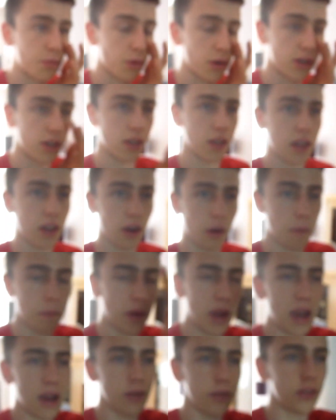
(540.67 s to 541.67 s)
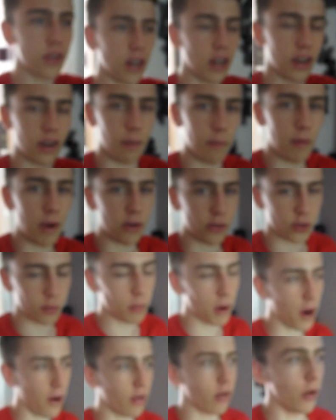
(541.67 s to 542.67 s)
printed, they got it bound in like a metal
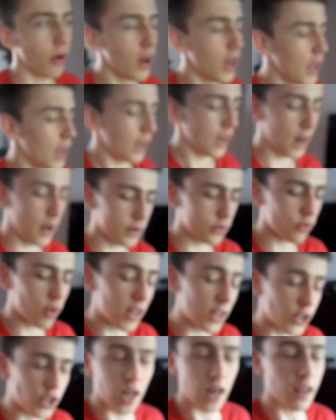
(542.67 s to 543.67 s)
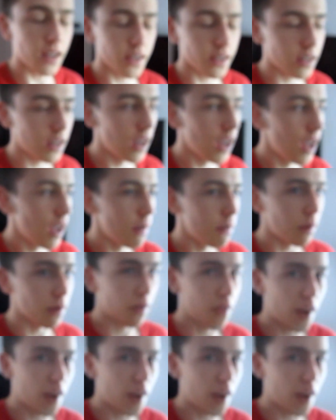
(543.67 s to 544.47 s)
spiral and I was really jealous. But